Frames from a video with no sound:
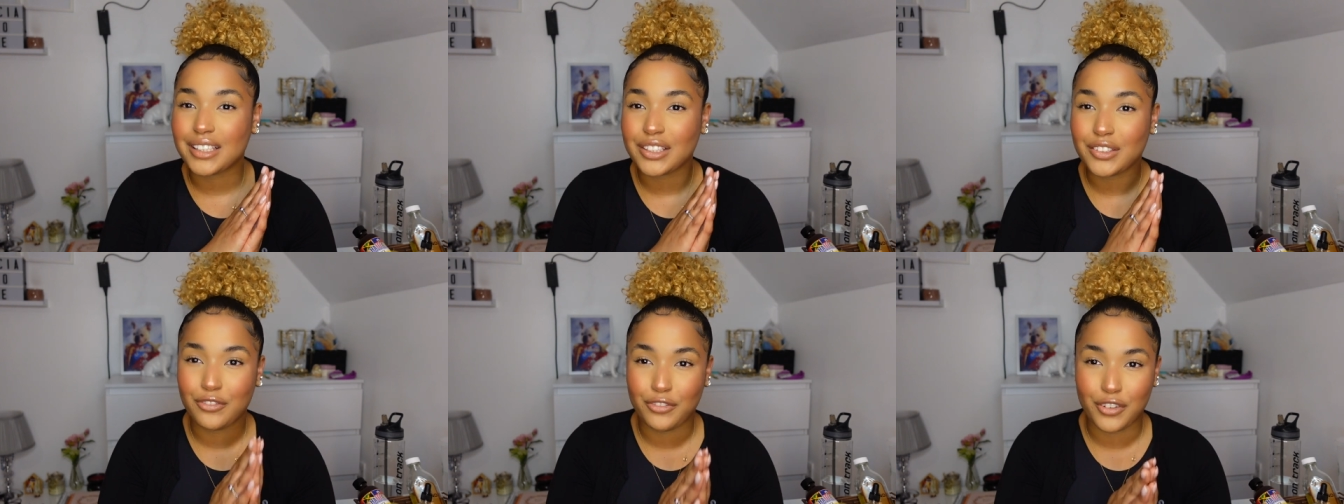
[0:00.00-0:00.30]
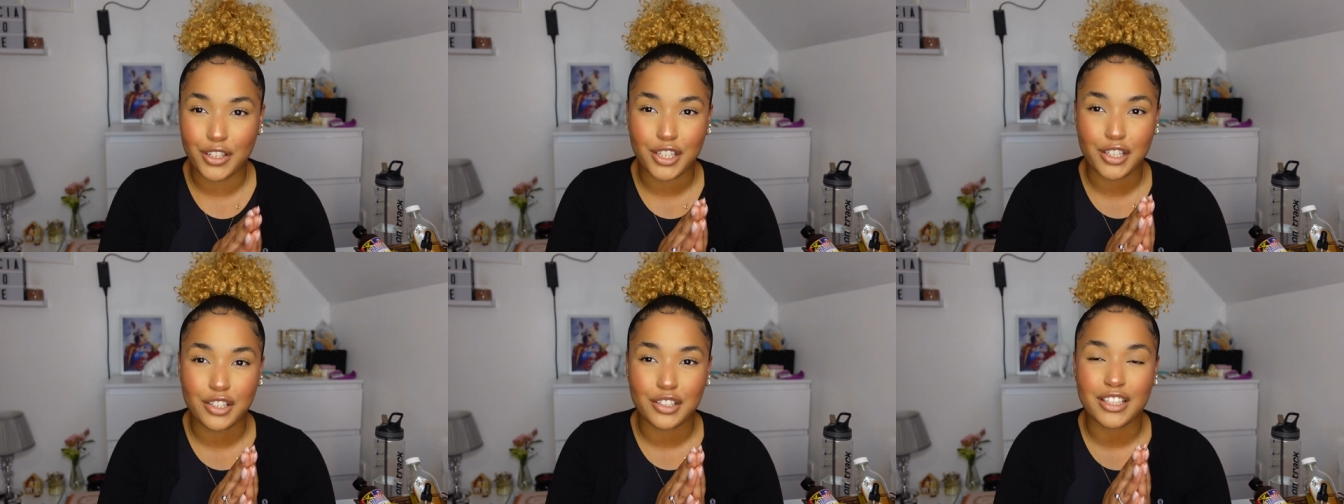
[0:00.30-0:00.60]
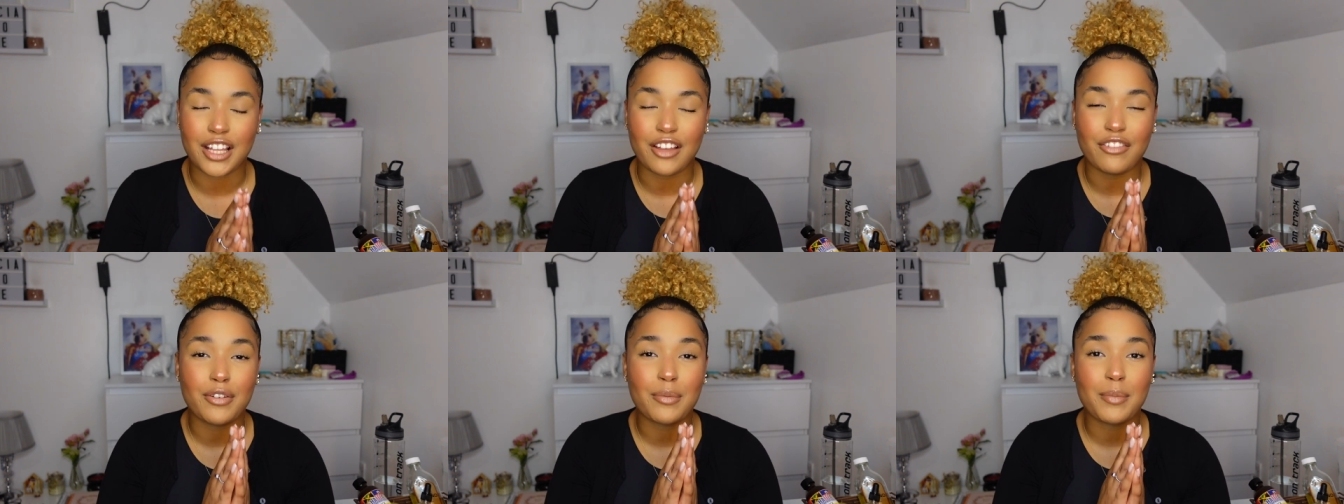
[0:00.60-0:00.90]
this video.
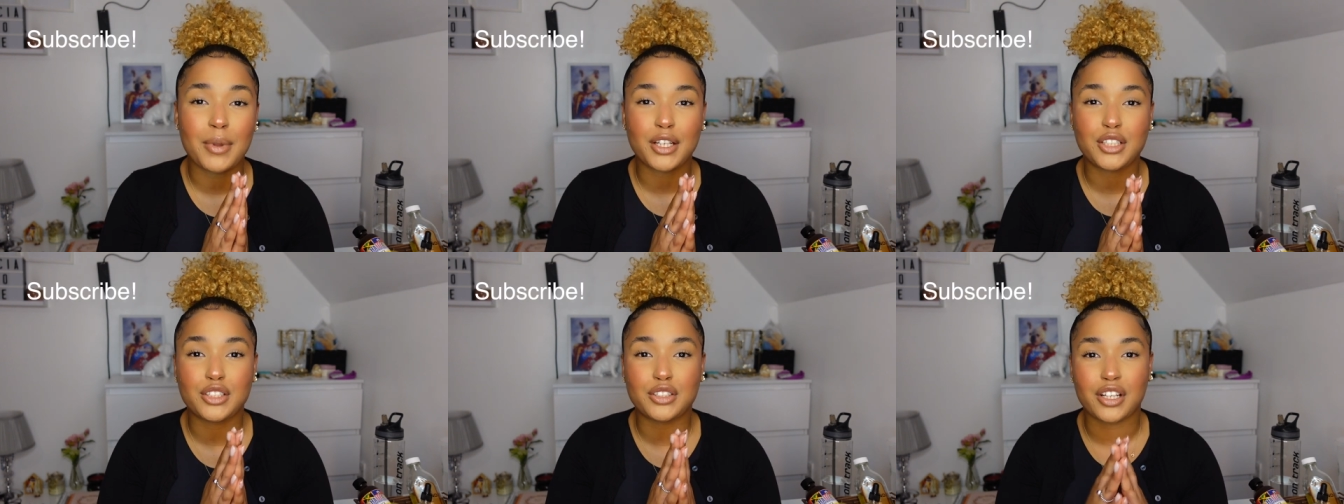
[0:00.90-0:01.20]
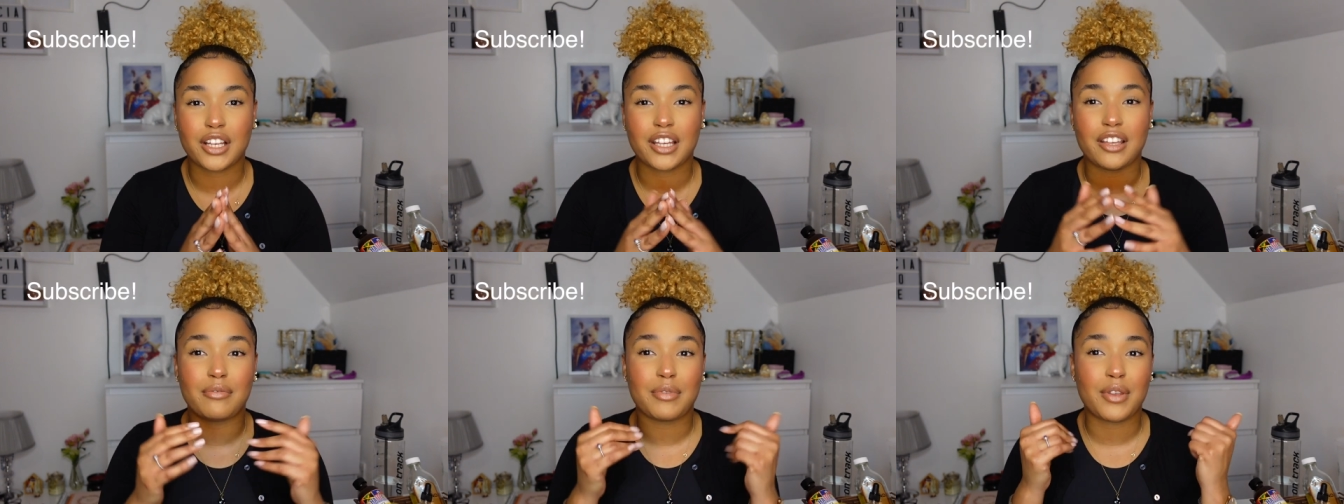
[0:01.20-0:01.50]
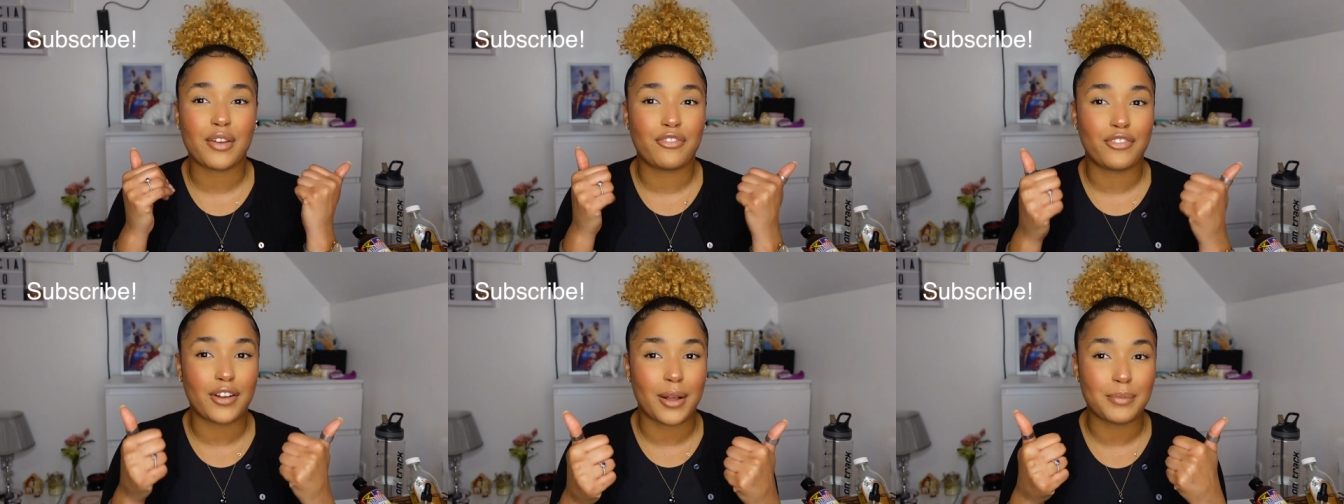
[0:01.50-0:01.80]
Definitely make sure you give
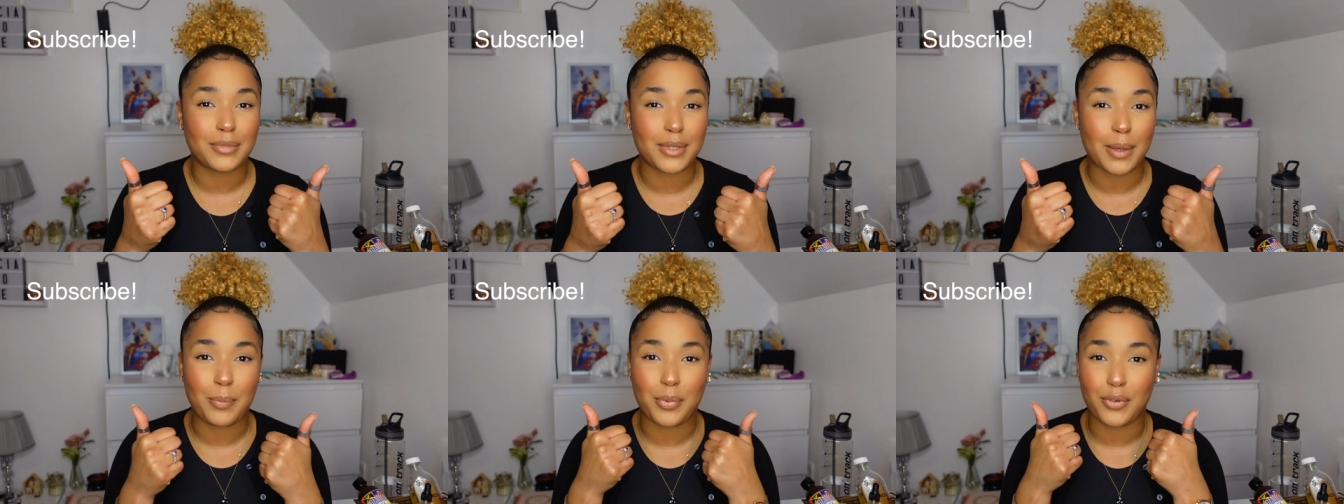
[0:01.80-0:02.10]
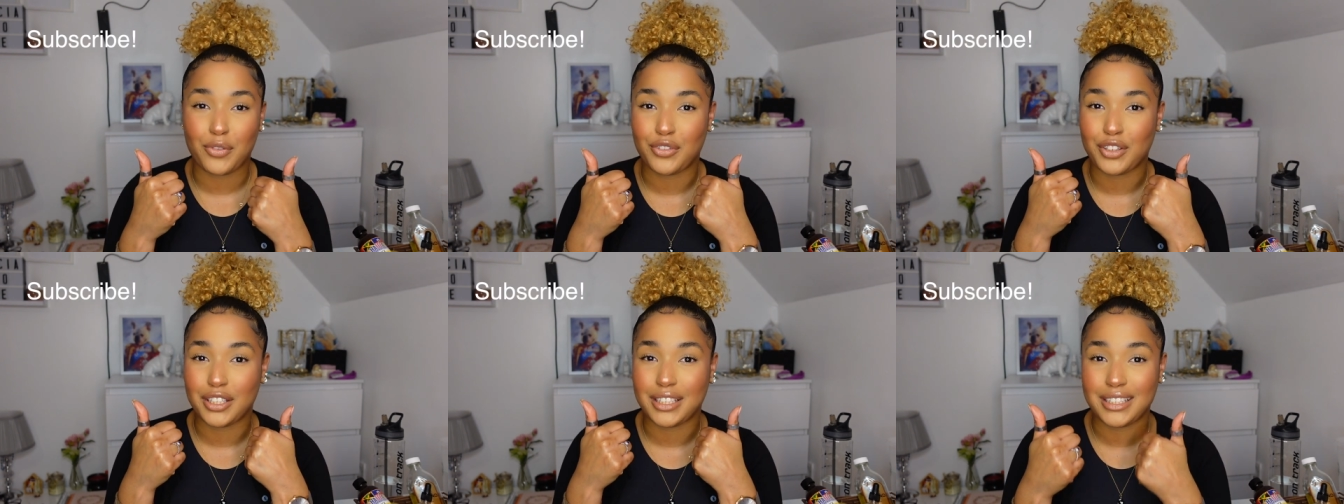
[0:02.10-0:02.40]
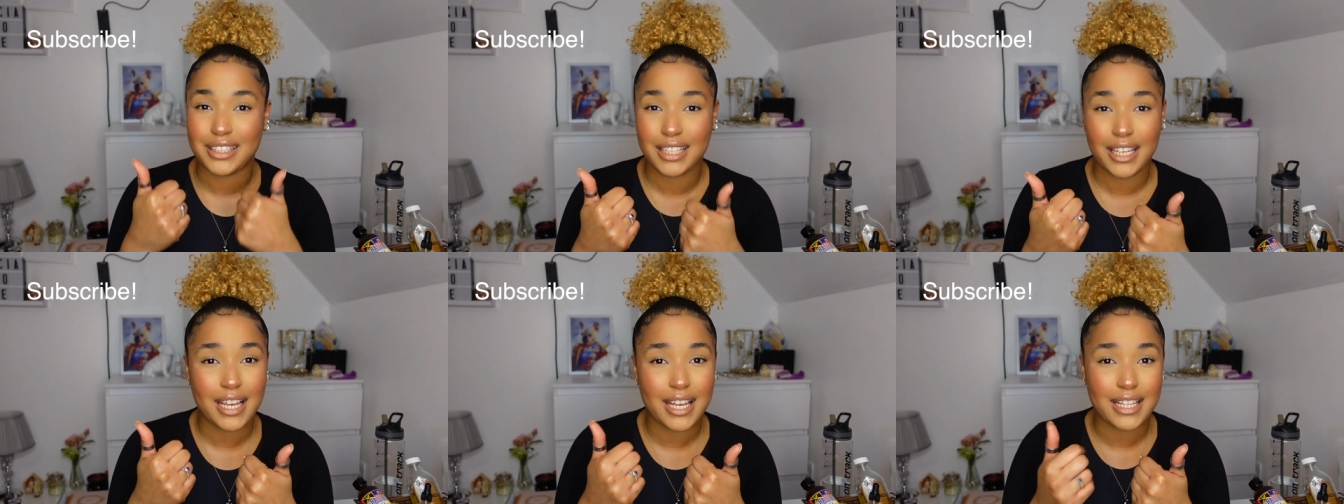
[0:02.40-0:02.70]
me a thumbs up if you
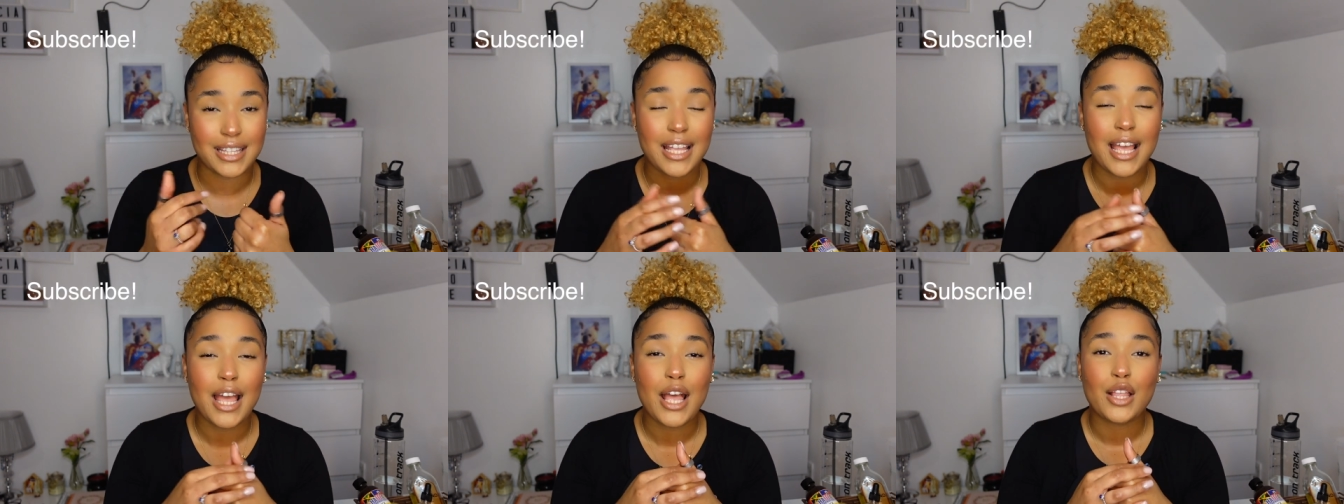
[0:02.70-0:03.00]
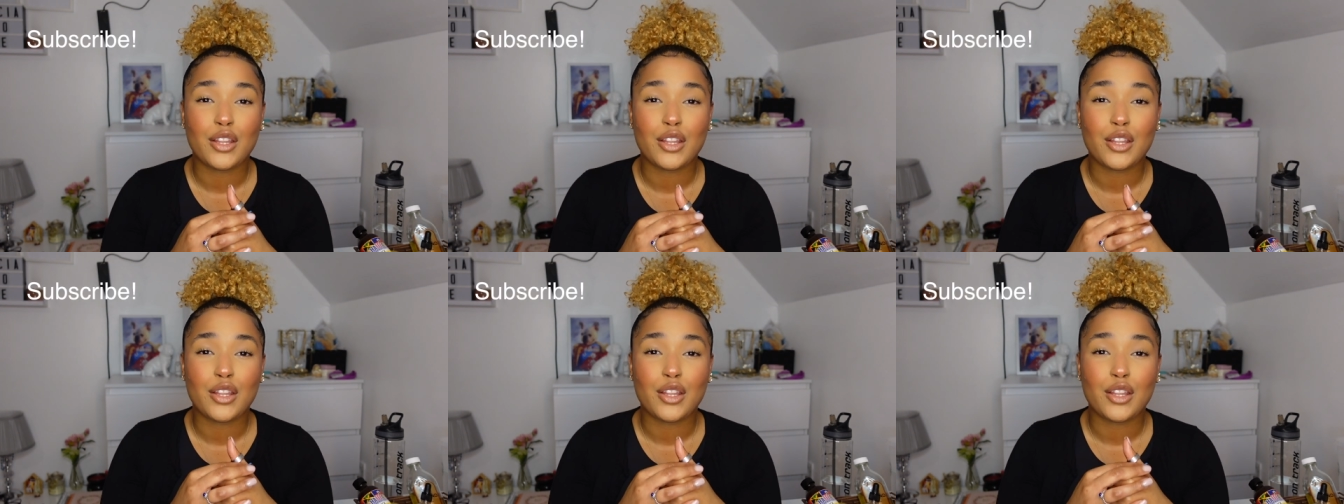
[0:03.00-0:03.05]
did.